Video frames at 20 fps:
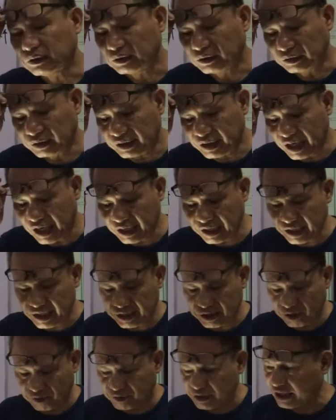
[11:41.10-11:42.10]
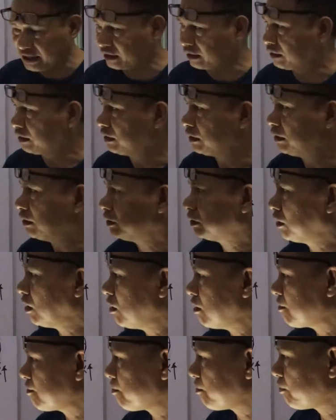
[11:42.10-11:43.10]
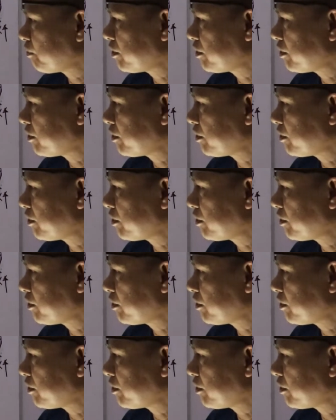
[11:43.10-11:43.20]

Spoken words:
regardless of that. So